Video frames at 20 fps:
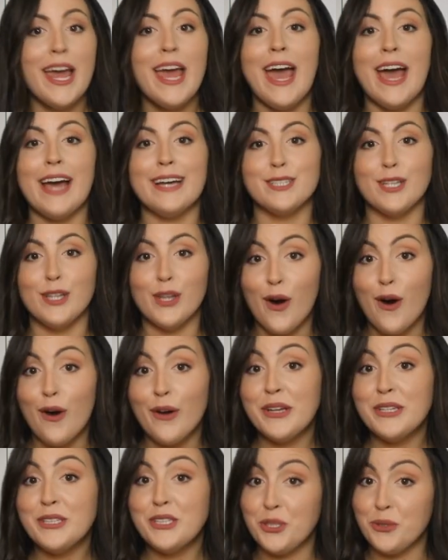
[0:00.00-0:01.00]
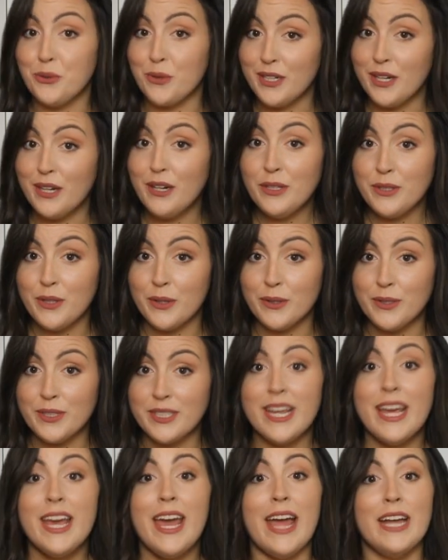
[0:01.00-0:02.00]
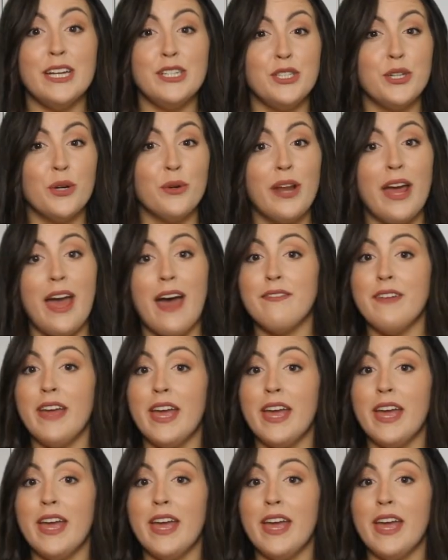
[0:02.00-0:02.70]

as long as you are an adult and don't have